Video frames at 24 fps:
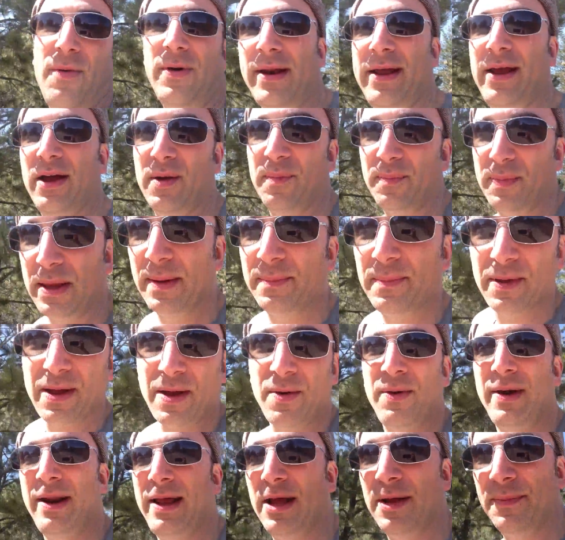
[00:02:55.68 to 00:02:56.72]
I want to help
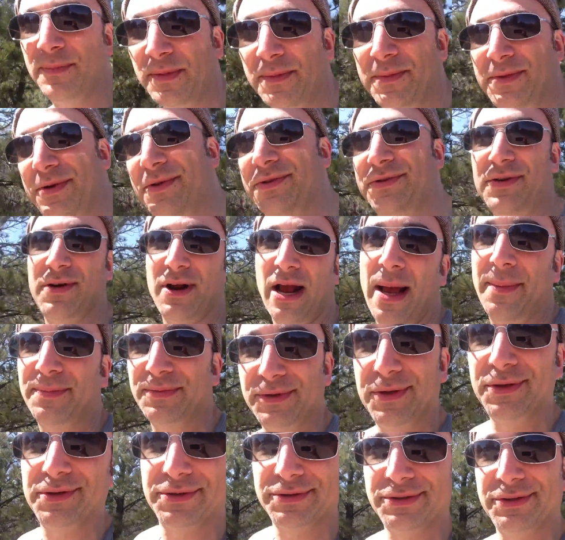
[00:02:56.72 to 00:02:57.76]
people. I want to help them use their
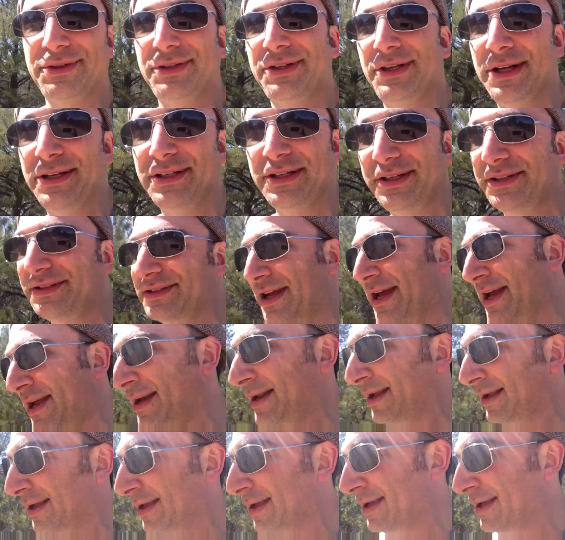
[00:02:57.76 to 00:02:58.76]
obstacles and shit, she's saying.